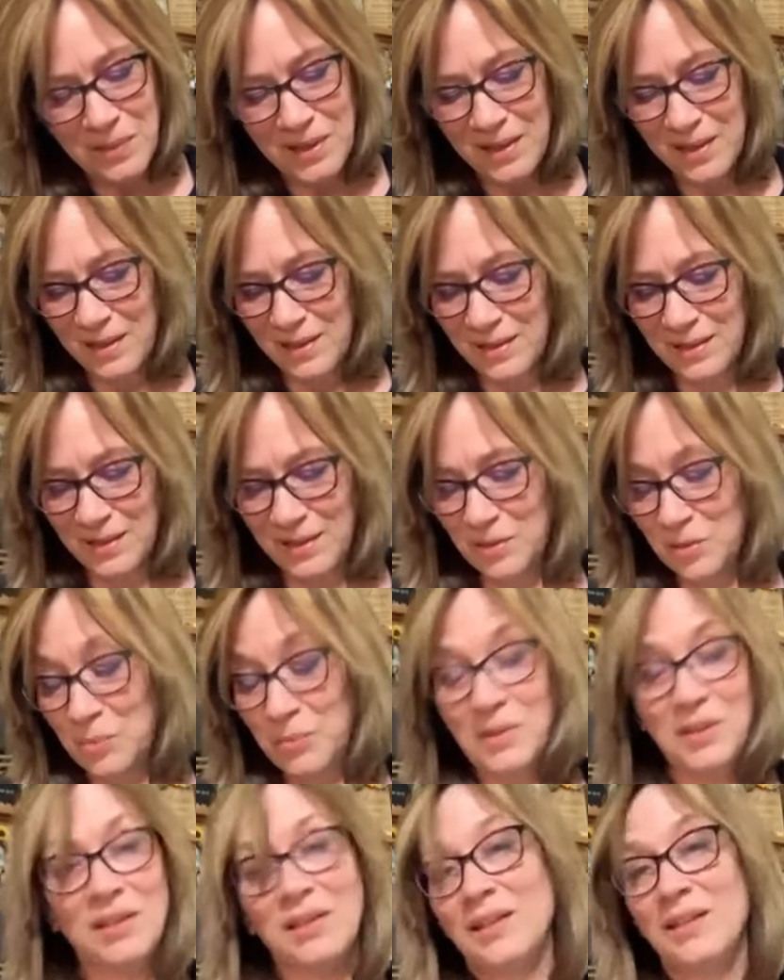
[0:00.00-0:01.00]
But you
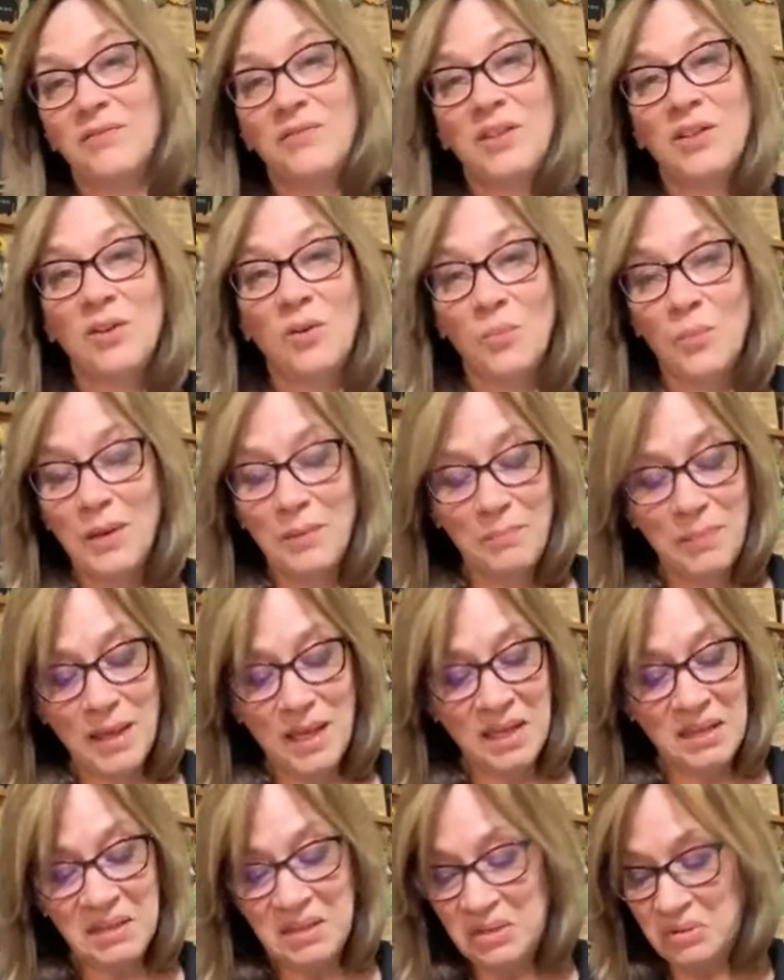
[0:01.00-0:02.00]
really, if you don't want
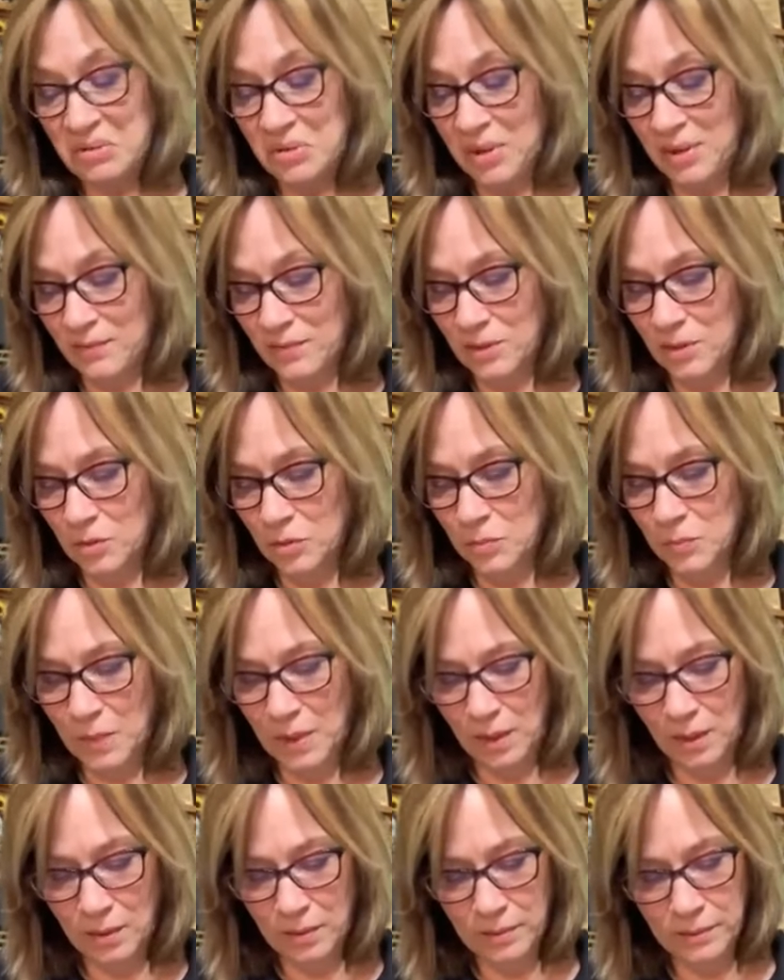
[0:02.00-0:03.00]
pink, you don't have to use
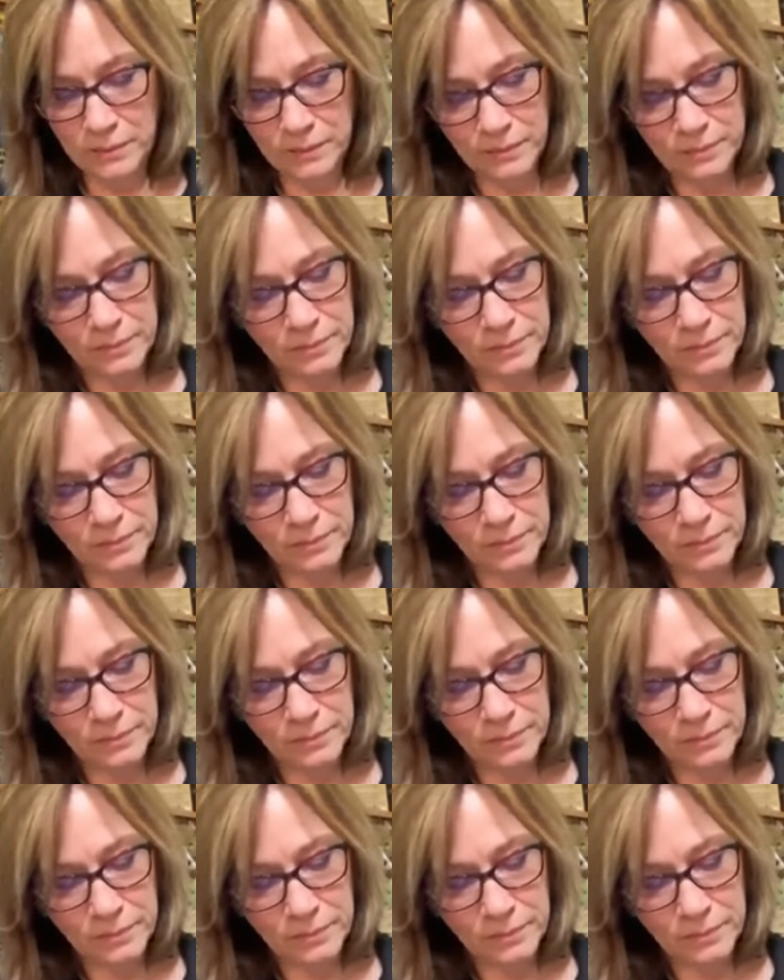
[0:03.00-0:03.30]
pink